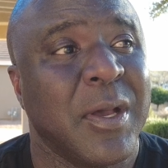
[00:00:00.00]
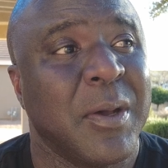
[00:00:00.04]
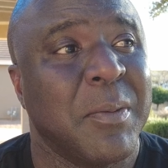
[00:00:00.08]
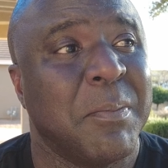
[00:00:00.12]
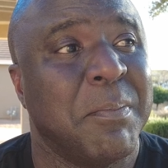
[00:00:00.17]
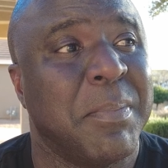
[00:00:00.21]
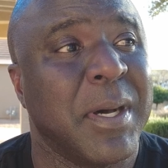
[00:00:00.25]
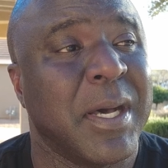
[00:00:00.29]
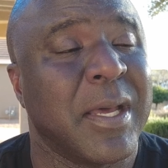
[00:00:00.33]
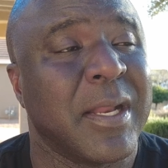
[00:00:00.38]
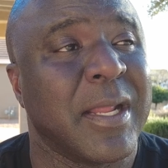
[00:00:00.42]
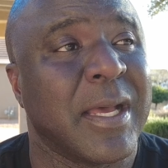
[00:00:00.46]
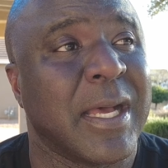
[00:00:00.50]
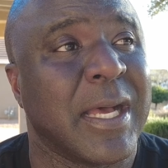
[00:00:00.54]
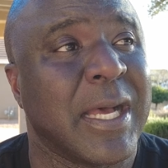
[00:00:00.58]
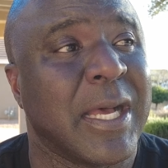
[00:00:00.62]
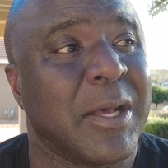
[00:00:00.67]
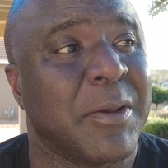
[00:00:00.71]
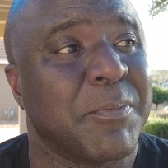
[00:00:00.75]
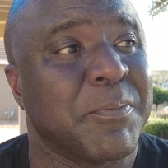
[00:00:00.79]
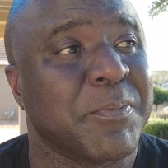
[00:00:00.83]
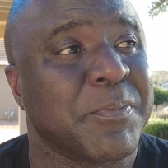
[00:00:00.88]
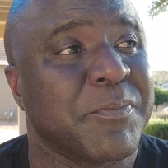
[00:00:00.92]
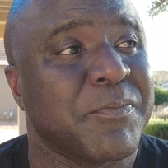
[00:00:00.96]
but
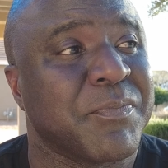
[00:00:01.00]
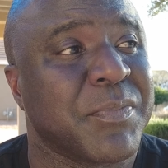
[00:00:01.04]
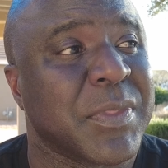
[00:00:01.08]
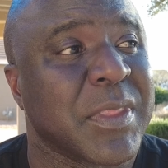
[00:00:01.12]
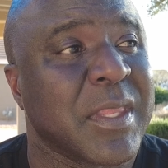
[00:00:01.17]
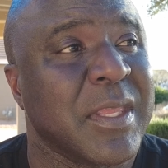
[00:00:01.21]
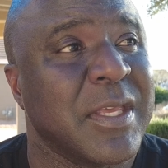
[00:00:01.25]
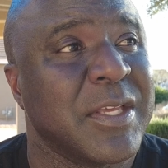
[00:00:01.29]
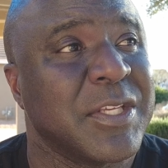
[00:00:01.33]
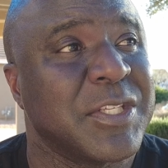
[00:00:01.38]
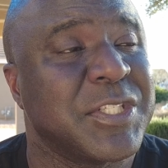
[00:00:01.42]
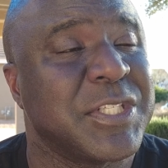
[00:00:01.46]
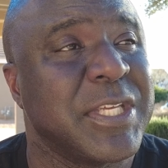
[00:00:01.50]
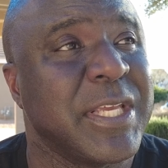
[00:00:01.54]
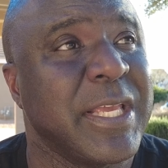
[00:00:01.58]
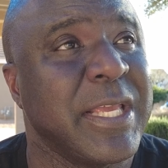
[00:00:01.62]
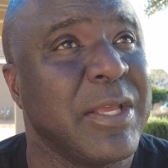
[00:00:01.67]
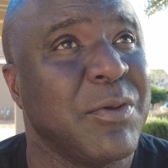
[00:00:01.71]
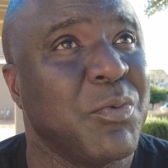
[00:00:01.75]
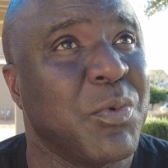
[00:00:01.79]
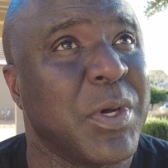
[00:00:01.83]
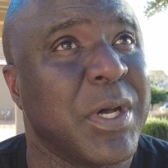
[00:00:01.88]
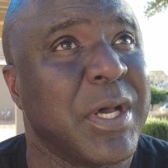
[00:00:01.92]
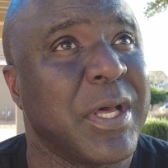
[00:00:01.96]
um,
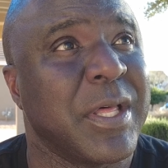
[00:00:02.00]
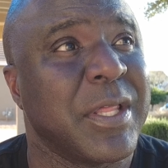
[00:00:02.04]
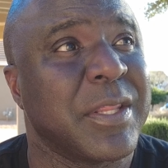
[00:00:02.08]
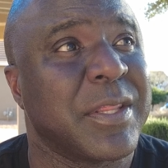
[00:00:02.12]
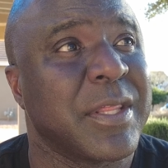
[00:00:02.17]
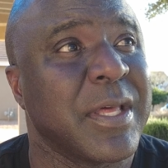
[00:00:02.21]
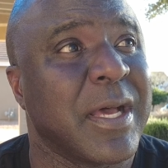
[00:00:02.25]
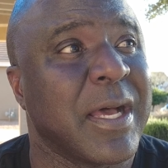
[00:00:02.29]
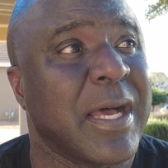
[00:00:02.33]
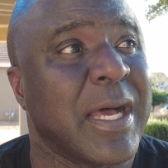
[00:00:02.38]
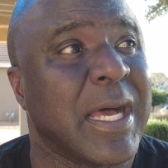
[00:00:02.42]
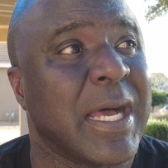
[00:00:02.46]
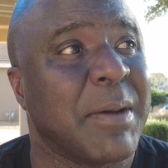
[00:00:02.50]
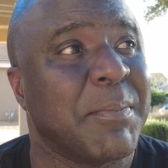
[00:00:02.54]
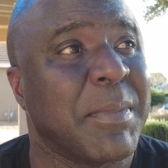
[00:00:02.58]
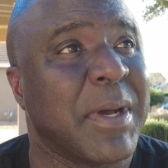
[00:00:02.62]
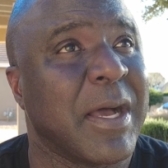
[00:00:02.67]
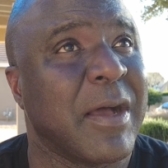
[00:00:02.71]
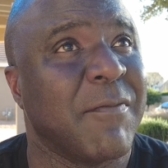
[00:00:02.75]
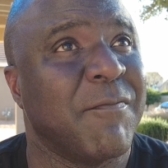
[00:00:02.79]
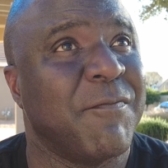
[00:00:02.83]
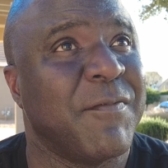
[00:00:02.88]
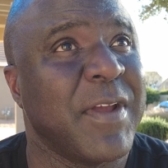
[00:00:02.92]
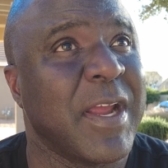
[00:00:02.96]
she was um,
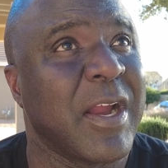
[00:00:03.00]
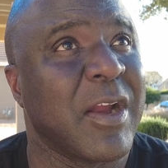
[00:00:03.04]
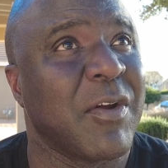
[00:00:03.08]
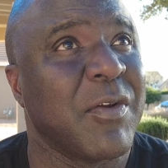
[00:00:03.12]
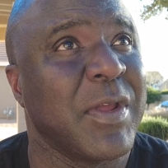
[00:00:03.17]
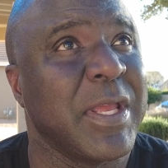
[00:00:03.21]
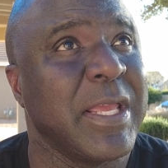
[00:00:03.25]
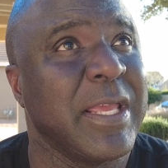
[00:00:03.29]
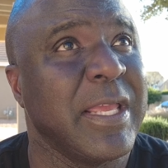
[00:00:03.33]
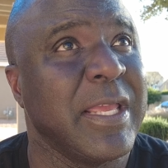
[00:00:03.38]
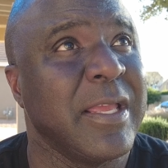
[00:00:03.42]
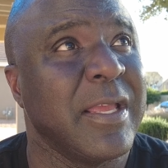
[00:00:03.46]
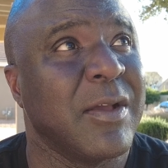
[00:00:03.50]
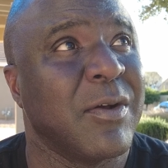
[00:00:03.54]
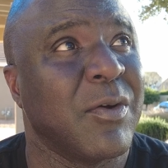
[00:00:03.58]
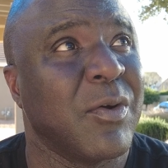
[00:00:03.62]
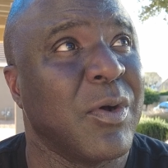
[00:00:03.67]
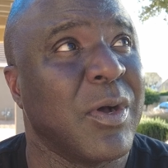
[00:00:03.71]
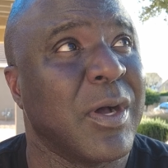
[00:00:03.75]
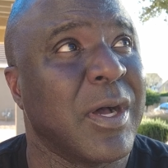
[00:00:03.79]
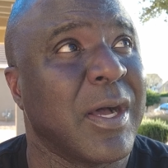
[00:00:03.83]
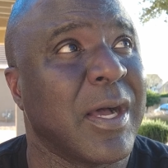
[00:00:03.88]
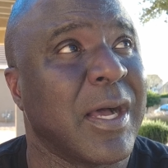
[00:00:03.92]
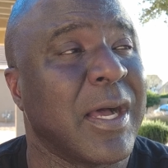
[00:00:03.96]
a very
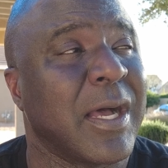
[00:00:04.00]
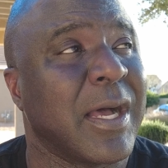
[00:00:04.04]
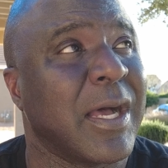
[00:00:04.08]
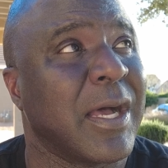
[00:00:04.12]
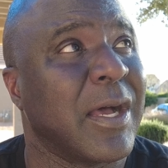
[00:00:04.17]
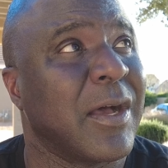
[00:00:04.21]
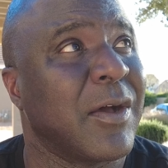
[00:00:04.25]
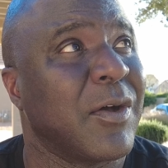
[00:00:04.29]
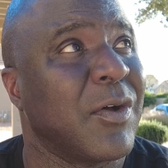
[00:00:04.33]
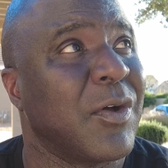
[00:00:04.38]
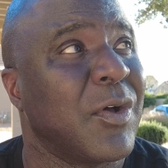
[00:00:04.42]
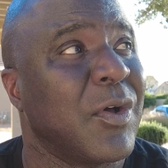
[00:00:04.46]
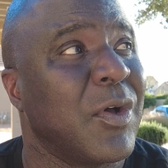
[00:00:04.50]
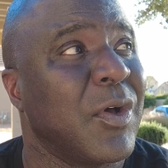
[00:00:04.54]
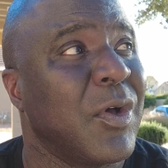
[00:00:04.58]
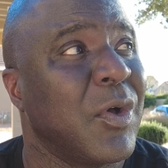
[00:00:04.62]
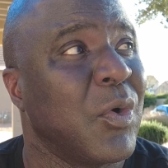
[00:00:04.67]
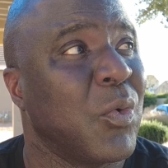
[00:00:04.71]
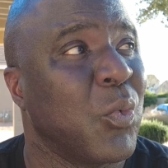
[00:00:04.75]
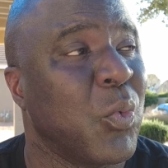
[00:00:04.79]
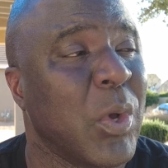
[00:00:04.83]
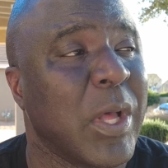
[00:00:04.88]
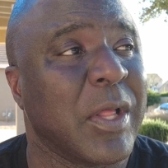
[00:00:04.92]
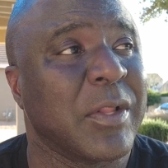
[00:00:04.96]
uh,
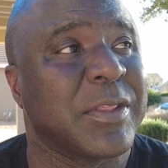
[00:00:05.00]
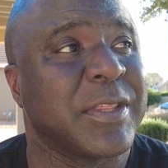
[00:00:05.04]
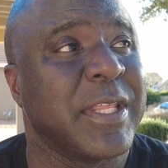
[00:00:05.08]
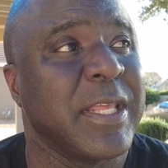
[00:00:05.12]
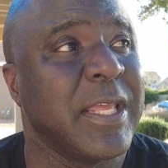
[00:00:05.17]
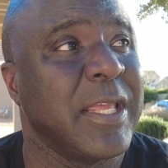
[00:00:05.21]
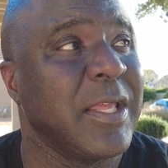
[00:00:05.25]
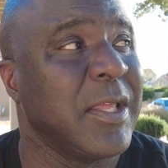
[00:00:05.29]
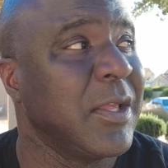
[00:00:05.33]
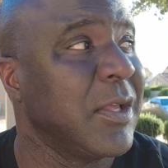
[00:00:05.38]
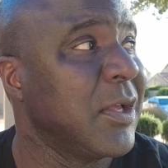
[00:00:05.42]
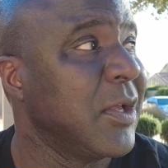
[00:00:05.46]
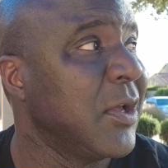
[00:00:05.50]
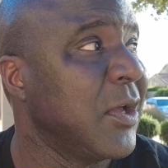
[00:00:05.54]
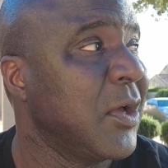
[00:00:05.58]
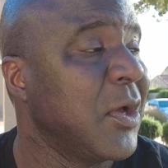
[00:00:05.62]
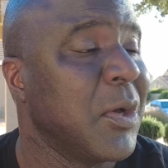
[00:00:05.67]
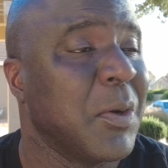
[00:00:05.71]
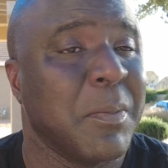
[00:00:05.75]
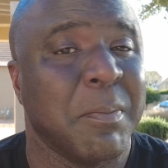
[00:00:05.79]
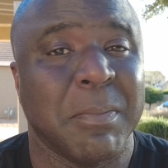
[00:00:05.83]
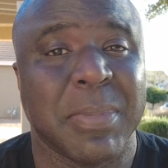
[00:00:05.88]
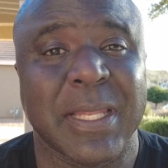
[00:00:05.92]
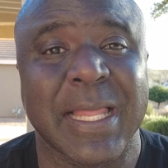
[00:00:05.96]
wealthy
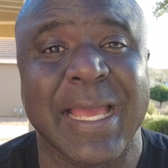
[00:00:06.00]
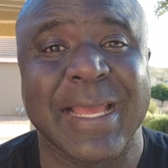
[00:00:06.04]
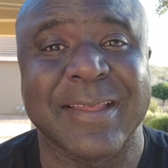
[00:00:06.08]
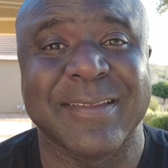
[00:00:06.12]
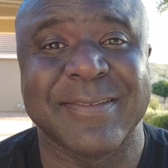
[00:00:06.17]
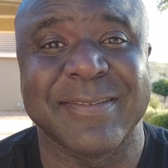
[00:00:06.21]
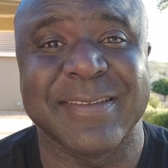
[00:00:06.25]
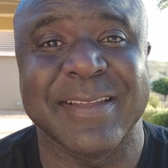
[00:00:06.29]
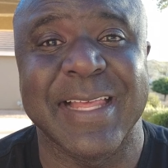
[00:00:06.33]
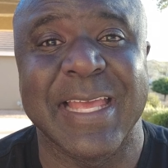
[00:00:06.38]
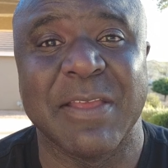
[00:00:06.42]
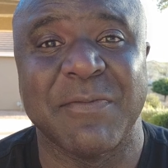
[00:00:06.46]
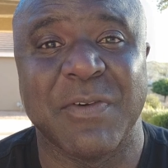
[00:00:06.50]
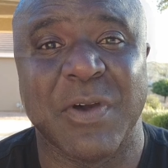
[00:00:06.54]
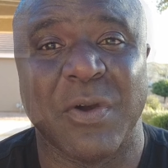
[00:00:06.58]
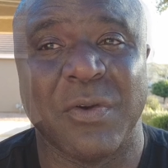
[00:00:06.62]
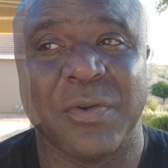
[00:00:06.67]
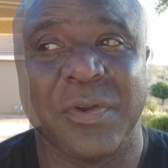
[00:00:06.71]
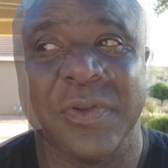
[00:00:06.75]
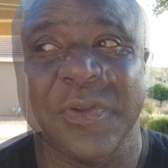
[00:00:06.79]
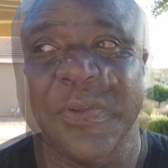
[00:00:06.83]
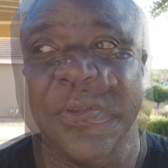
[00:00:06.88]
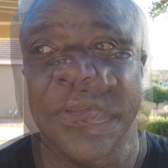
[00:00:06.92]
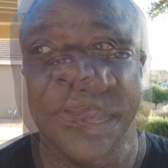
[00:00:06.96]
black slave
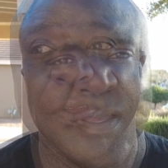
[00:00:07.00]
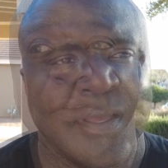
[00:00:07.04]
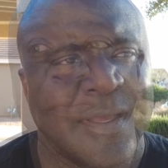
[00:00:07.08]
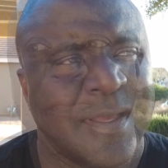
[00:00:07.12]
owner.